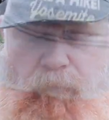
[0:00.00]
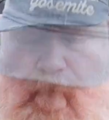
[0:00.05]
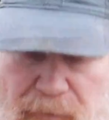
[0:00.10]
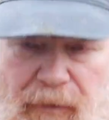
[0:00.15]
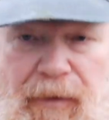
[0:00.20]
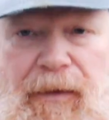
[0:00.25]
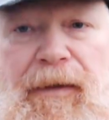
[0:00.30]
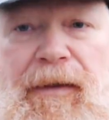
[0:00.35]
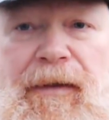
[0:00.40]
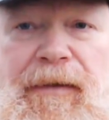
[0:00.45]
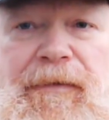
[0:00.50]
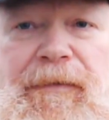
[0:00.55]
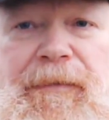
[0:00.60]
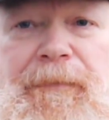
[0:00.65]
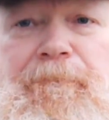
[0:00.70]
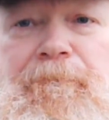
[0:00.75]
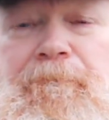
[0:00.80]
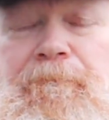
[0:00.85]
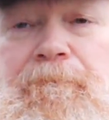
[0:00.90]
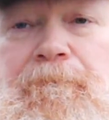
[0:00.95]
And
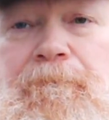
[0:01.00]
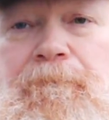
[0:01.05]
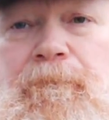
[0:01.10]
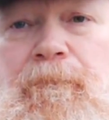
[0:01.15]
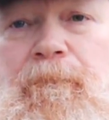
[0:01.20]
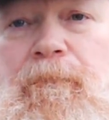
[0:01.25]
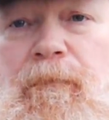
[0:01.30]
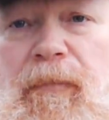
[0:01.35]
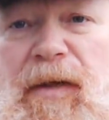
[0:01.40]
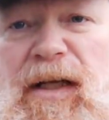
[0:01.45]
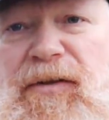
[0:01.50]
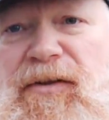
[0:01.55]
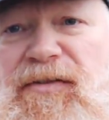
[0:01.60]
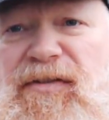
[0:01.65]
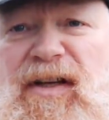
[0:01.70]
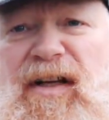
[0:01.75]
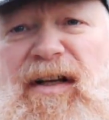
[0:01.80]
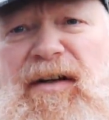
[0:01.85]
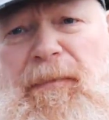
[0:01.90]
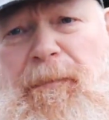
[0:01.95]
as I
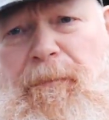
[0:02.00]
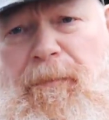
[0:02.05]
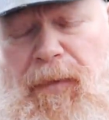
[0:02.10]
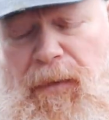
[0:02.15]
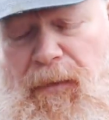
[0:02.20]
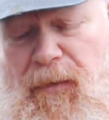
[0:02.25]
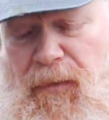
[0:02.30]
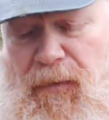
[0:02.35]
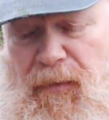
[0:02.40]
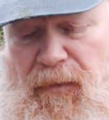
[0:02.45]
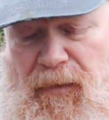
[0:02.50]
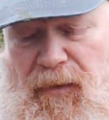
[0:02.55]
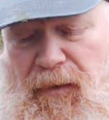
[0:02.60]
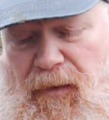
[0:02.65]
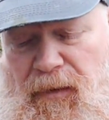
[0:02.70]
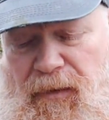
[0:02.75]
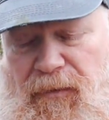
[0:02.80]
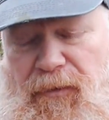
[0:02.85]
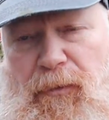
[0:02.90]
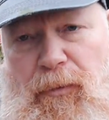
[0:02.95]
said,
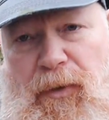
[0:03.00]
The